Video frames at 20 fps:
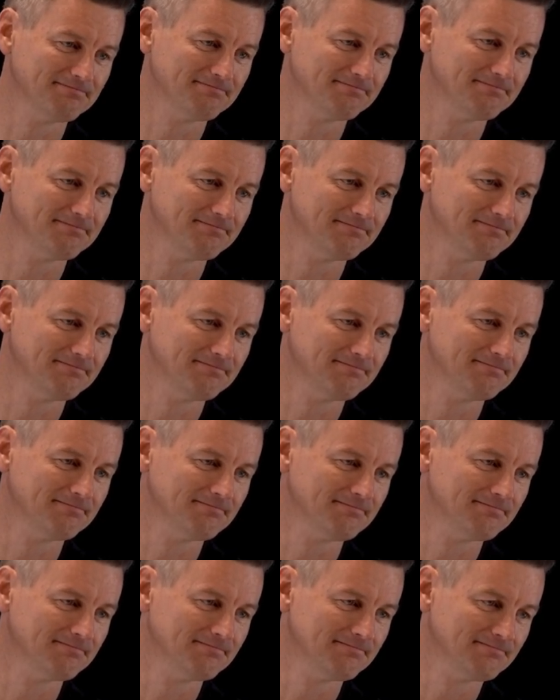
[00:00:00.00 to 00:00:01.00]

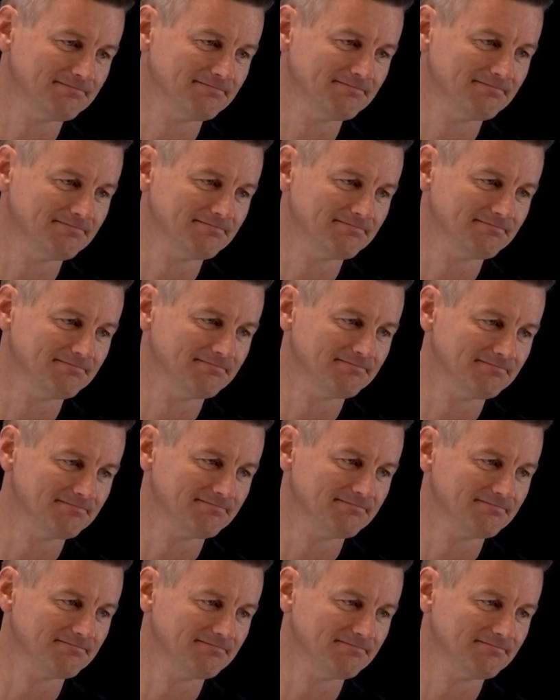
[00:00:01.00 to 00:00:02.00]

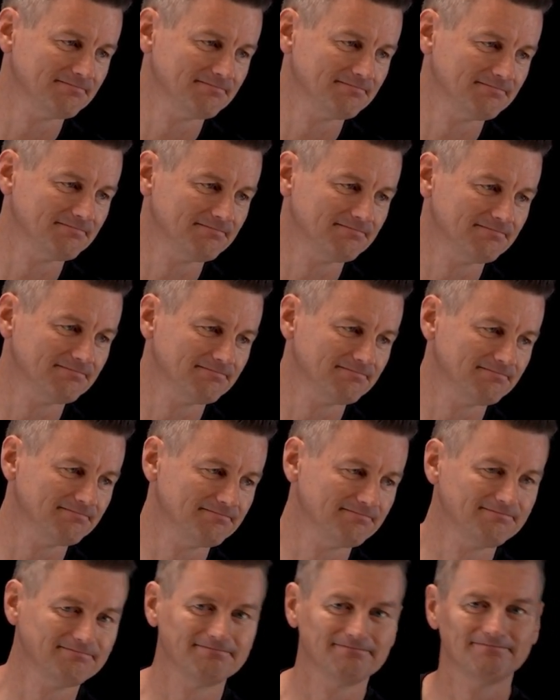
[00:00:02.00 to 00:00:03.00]

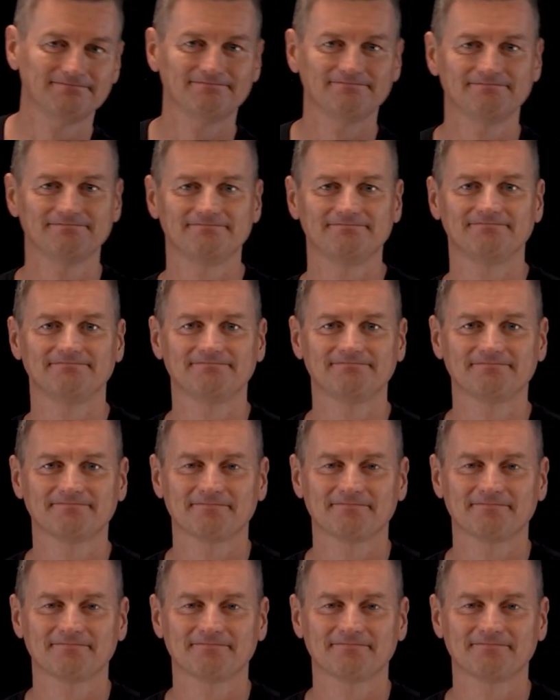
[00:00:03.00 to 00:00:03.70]
(no one is talking)